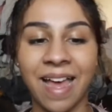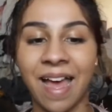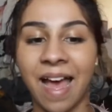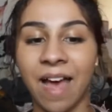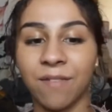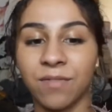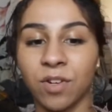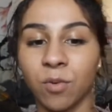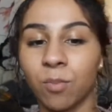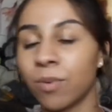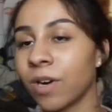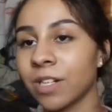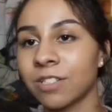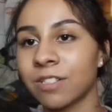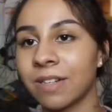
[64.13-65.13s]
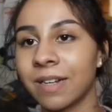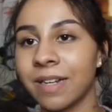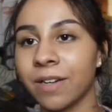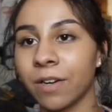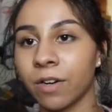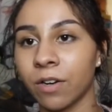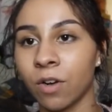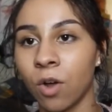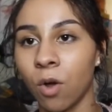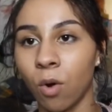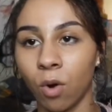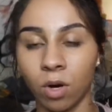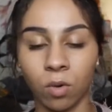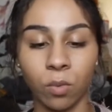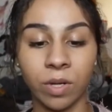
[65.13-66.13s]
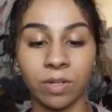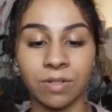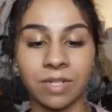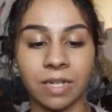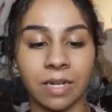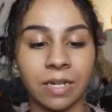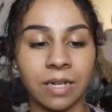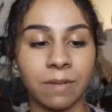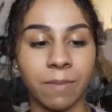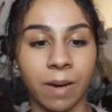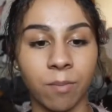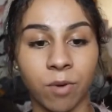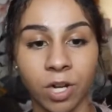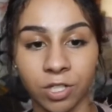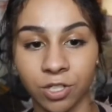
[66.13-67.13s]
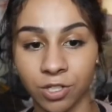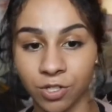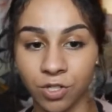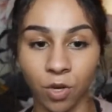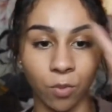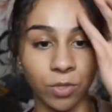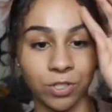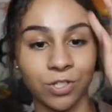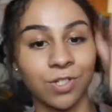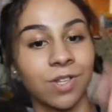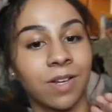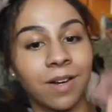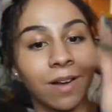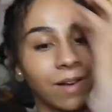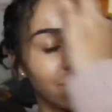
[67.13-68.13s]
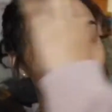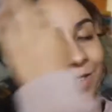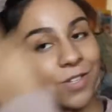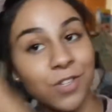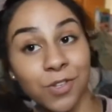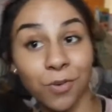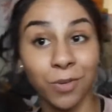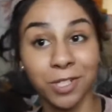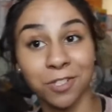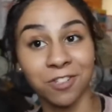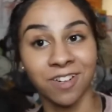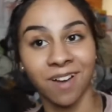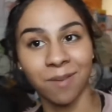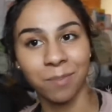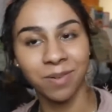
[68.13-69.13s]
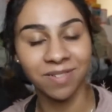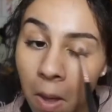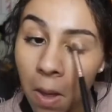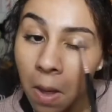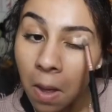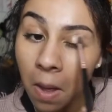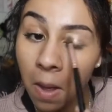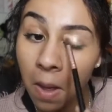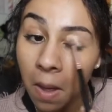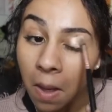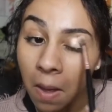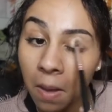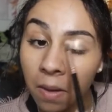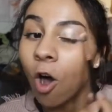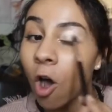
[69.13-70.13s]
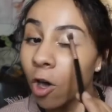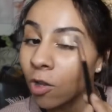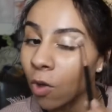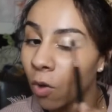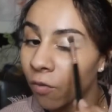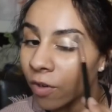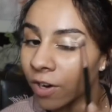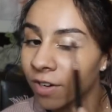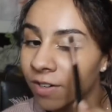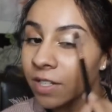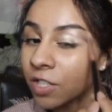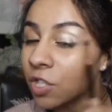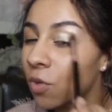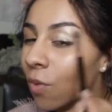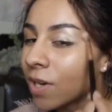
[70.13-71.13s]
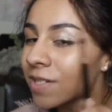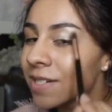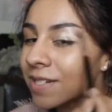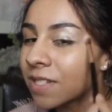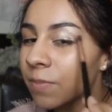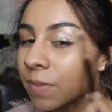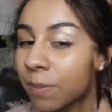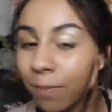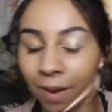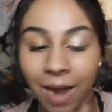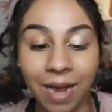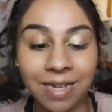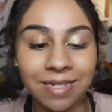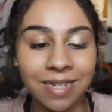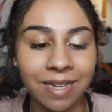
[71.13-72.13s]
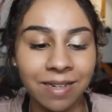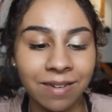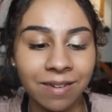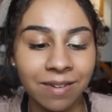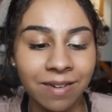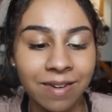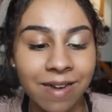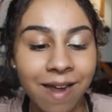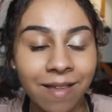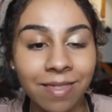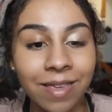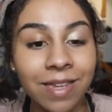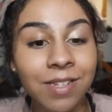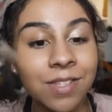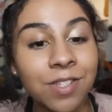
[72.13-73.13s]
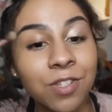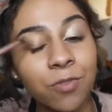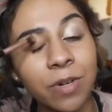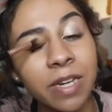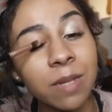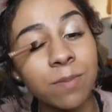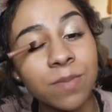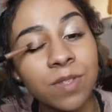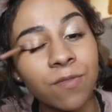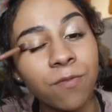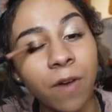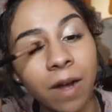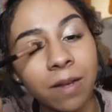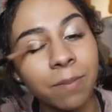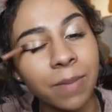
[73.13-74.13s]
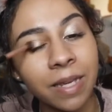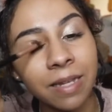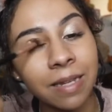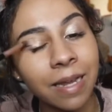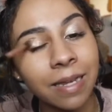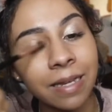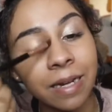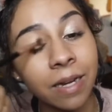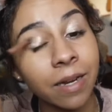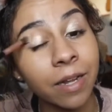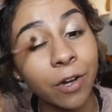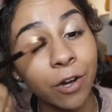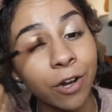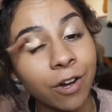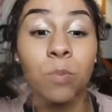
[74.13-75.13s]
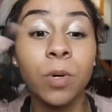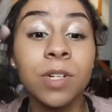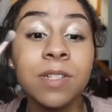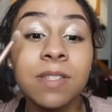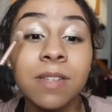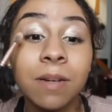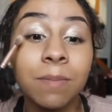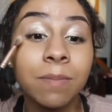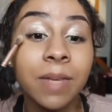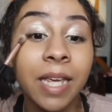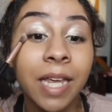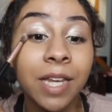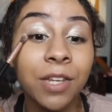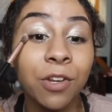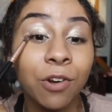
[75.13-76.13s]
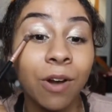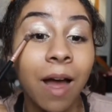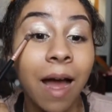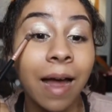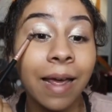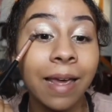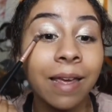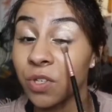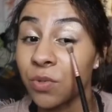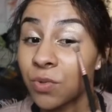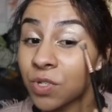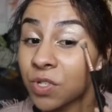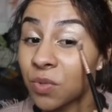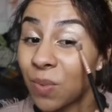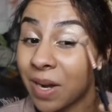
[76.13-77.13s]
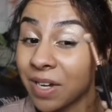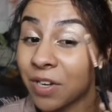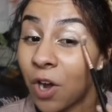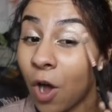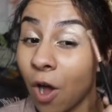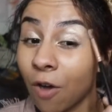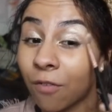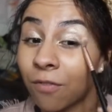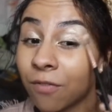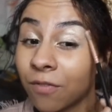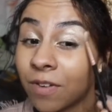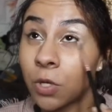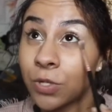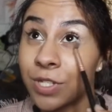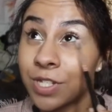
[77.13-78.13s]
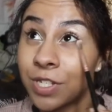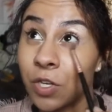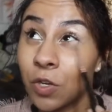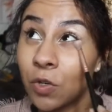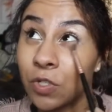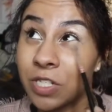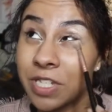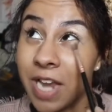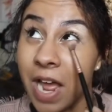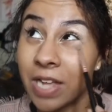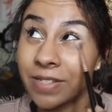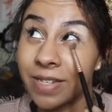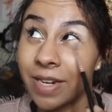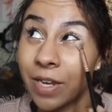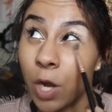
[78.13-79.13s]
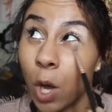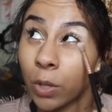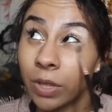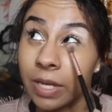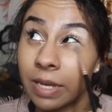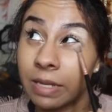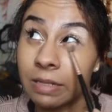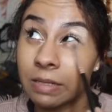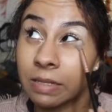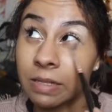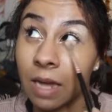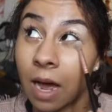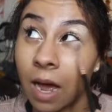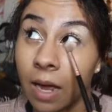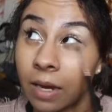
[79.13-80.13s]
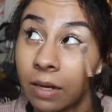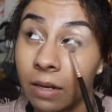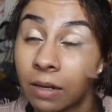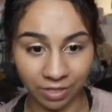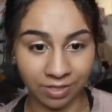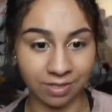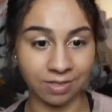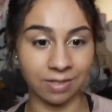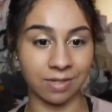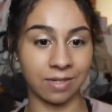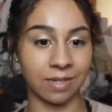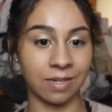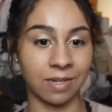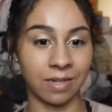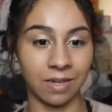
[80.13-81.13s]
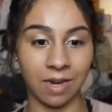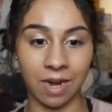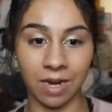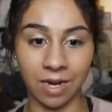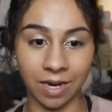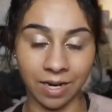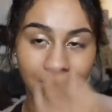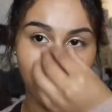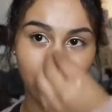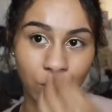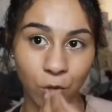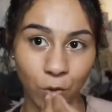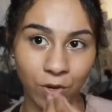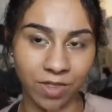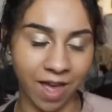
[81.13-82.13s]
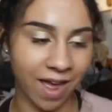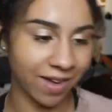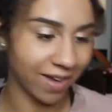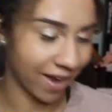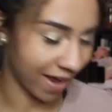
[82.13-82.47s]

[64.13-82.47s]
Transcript: have no brush cleaner or will to clean my brushes so we're just gonna switch it up. Uh-uh. All over. You want it to be blinding. Nothing screams fuck me like glitter. Put some in your eye. You sweat it off. You're still dazzling on the inside. Just gonna ignore that